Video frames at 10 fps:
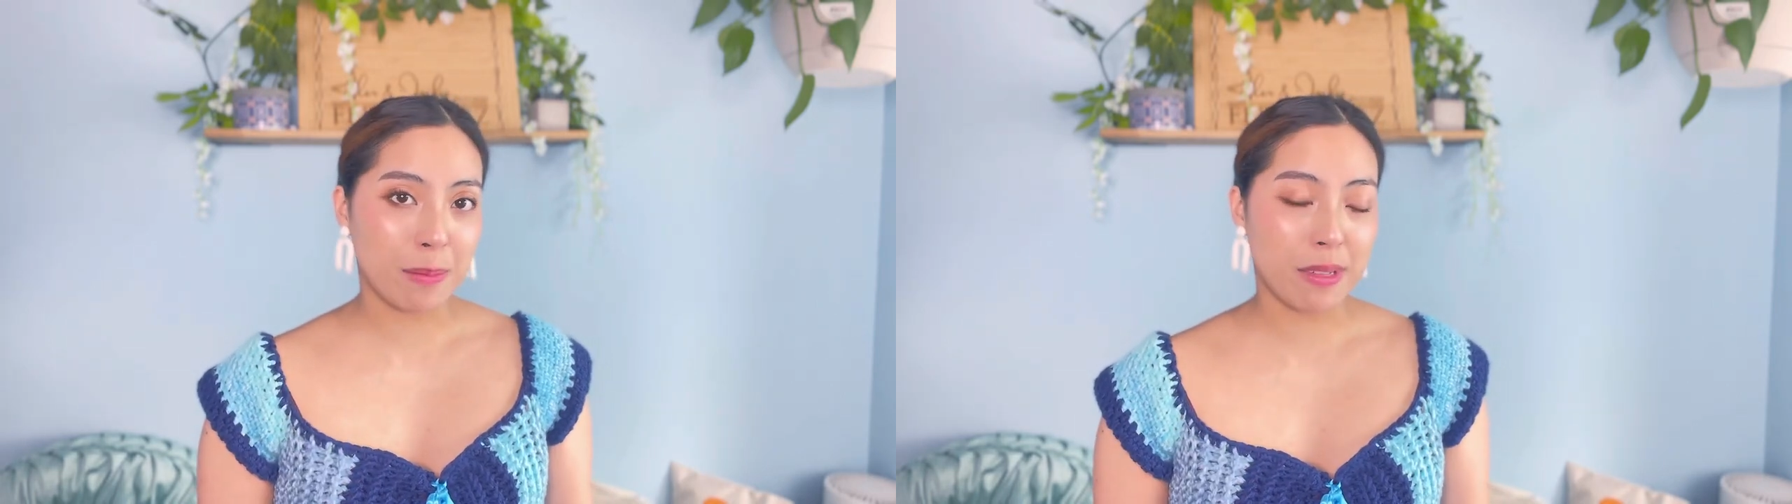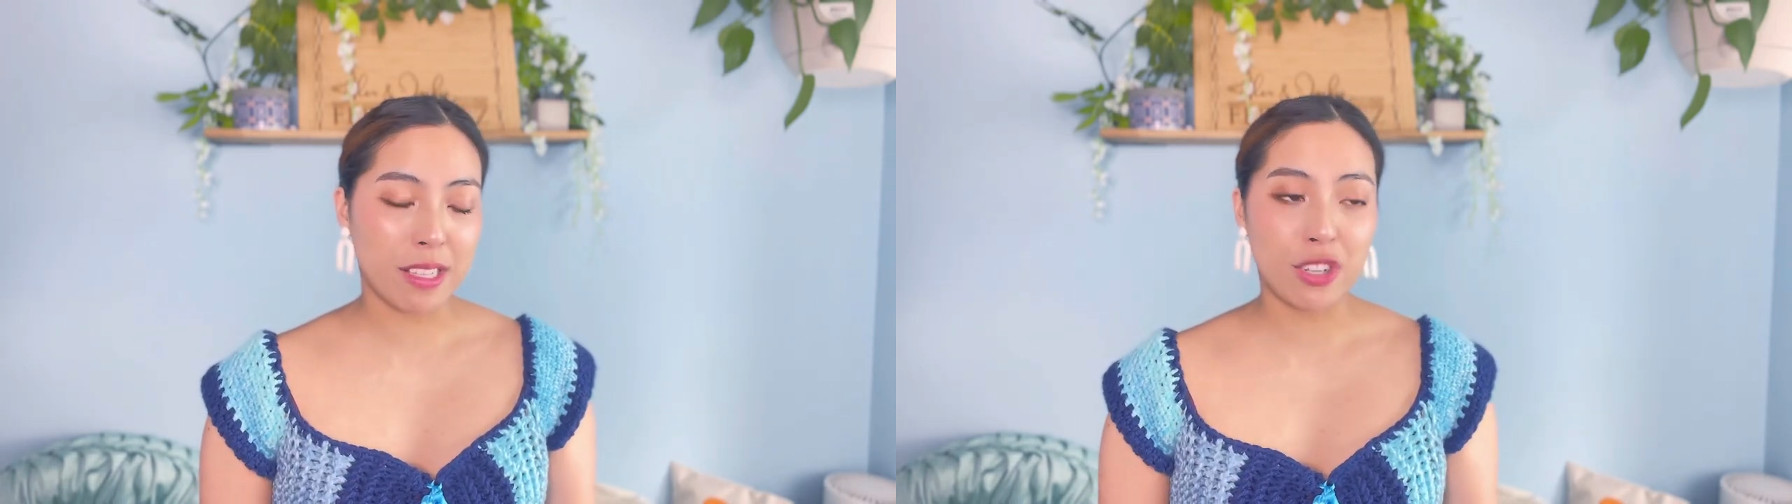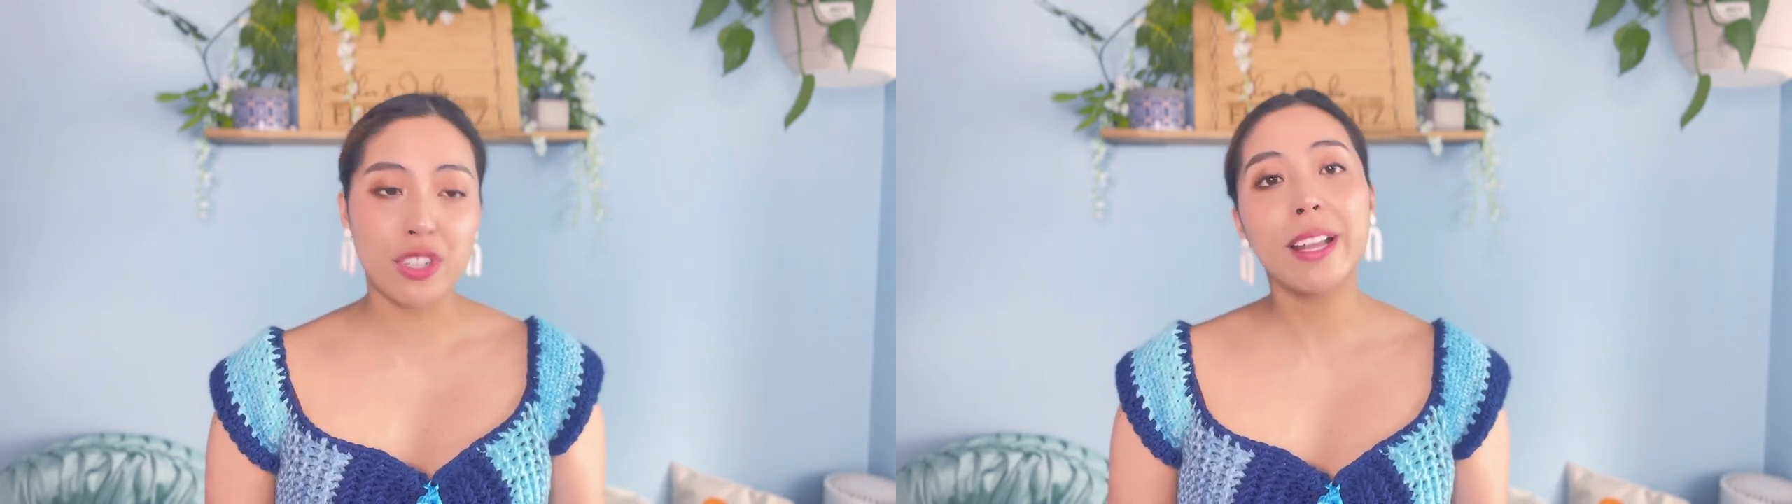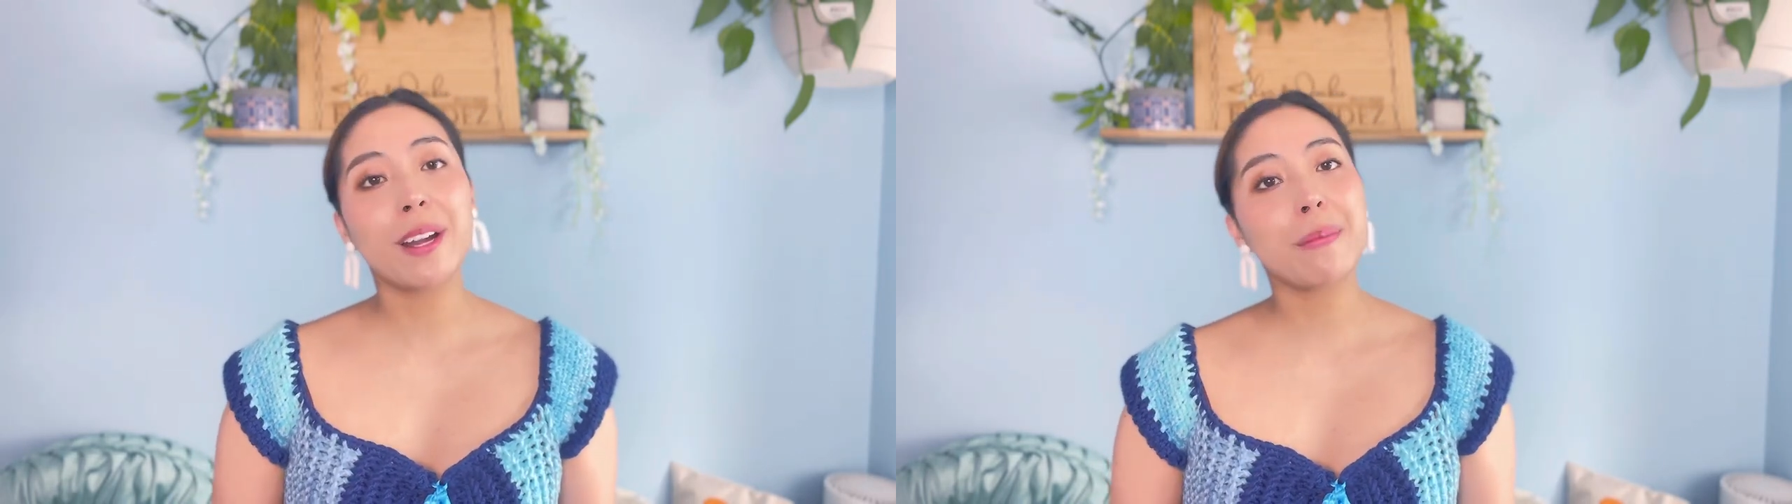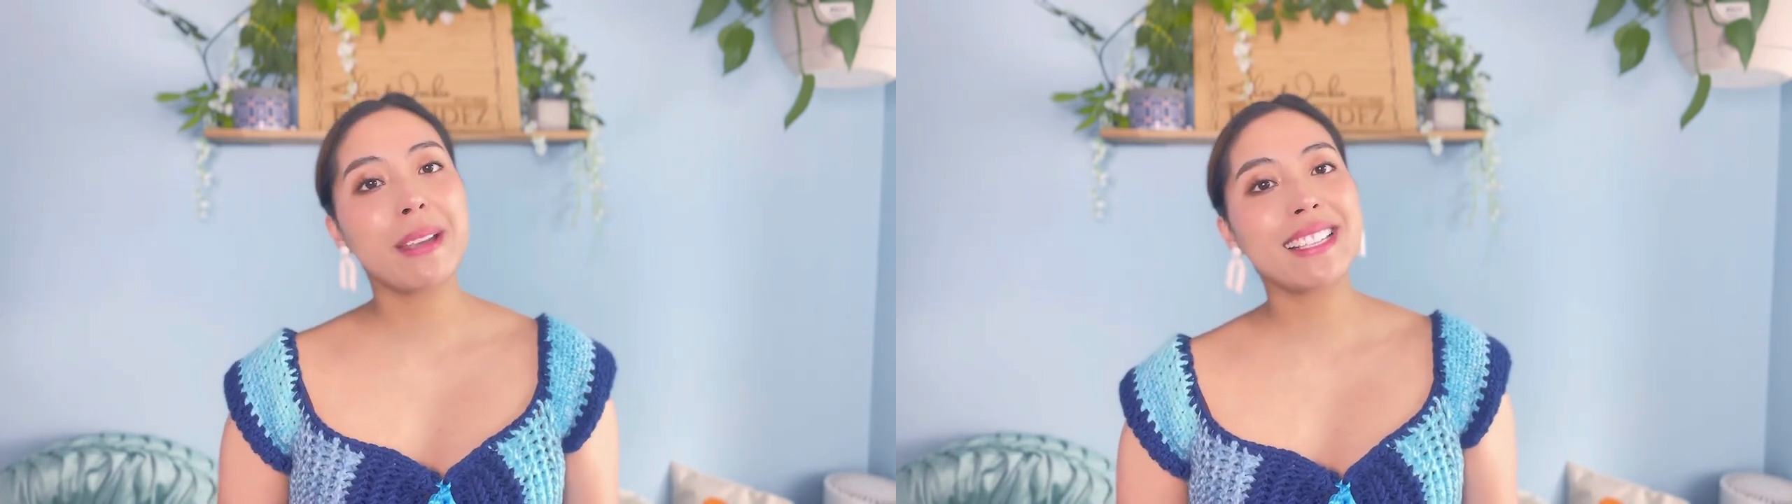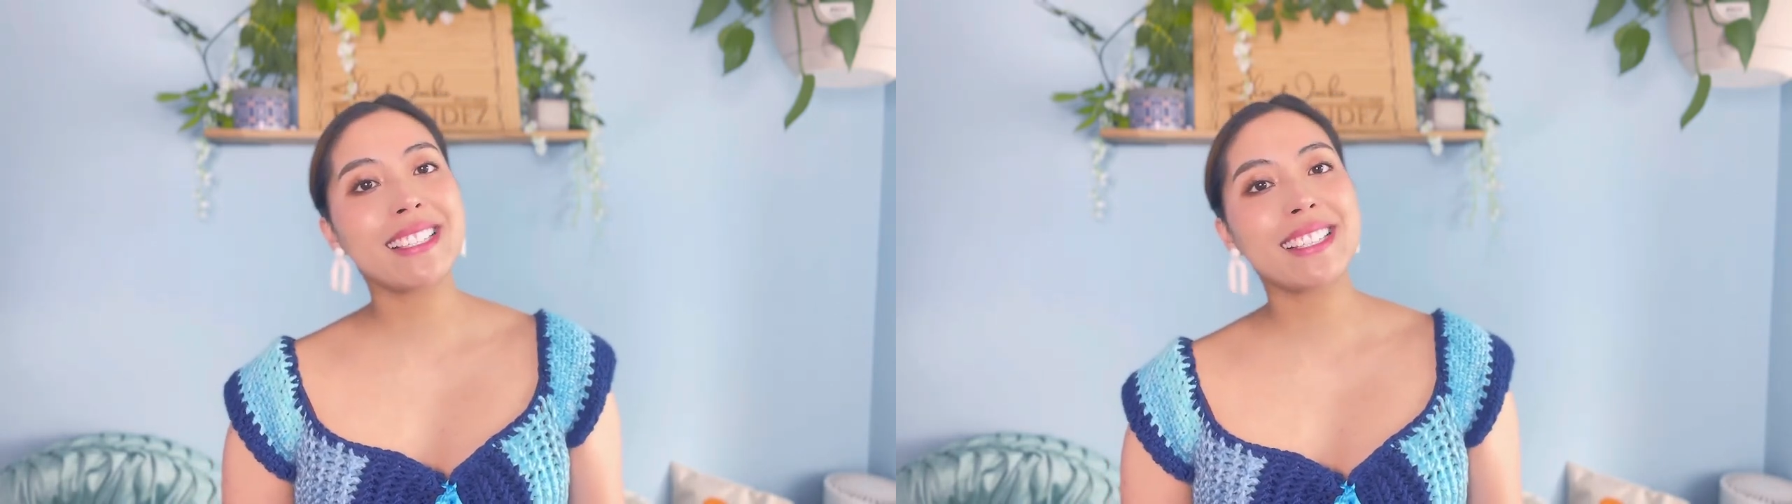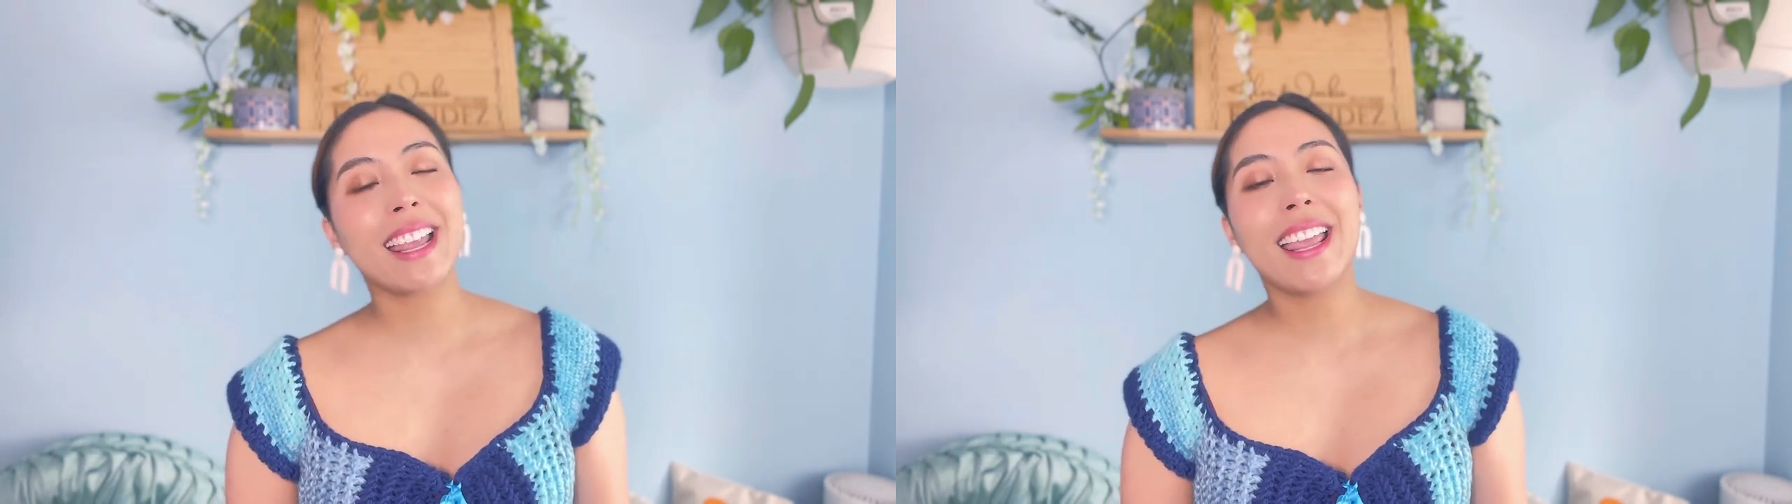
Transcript: massage therapist